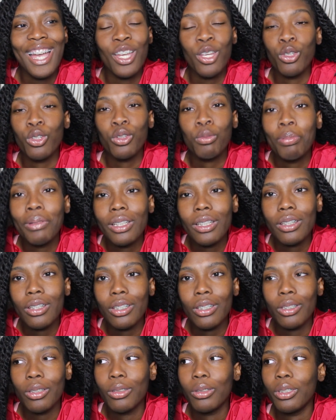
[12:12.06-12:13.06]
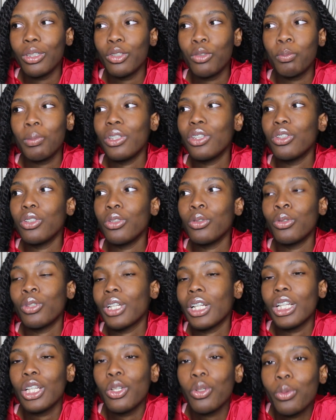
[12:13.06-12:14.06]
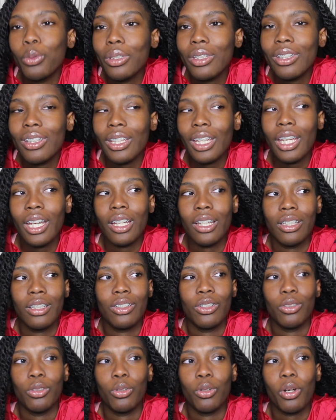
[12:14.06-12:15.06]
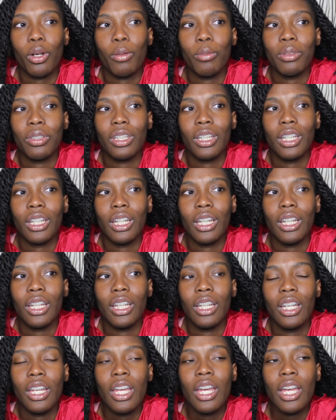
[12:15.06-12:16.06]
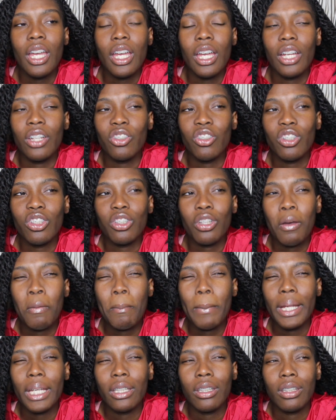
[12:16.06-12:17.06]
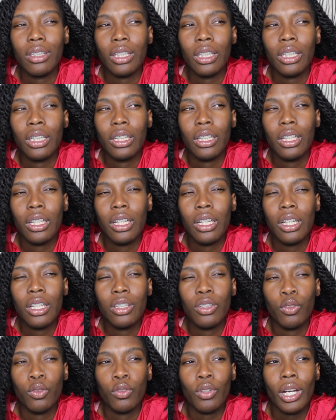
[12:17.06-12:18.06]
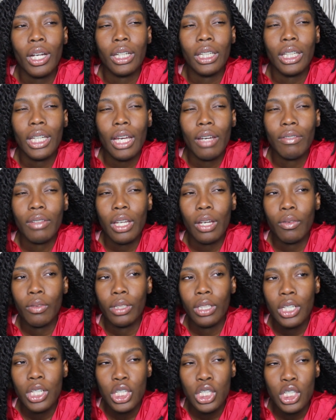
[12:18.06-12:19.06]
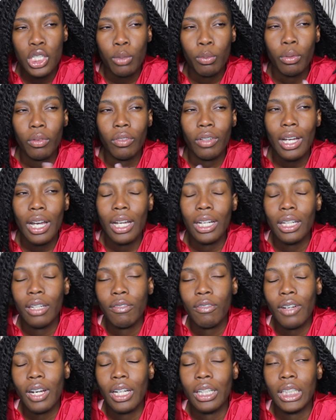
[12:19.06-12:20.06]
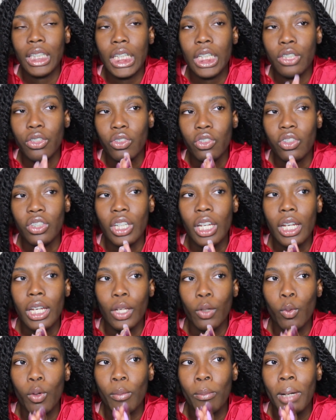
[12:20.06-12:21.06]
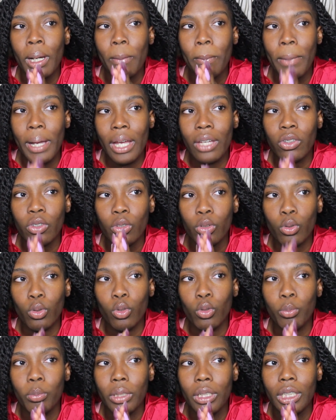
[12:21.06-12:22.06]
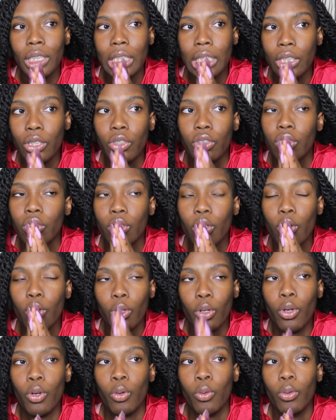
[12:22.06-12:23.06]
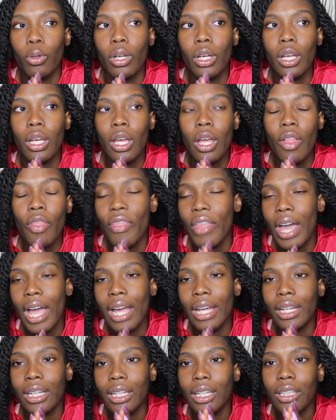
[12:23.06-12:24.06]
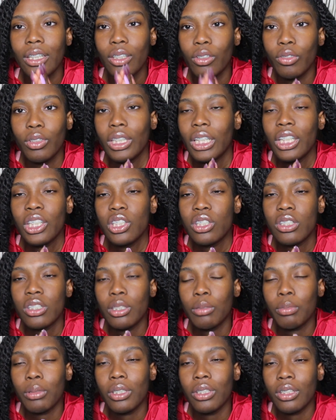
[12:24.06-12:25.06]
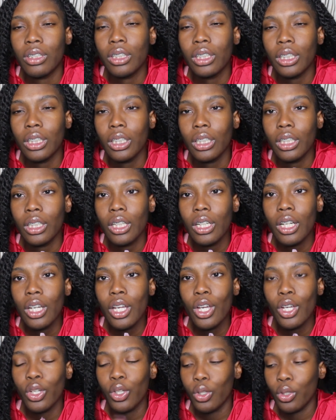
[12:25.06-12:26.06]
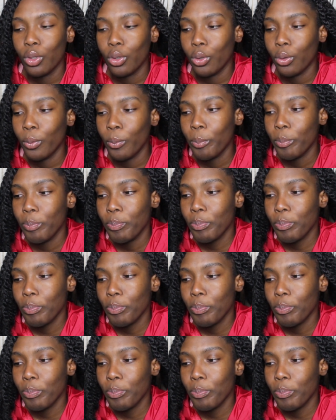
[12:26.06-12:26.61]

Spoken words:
He'll speak to you. He'll speak to you in the littlest things, you know what I'm saying? And then it's just amazing to finally have that relationship with God and finally understanding what my pastor told me years ago, that the relationship is the key, you know?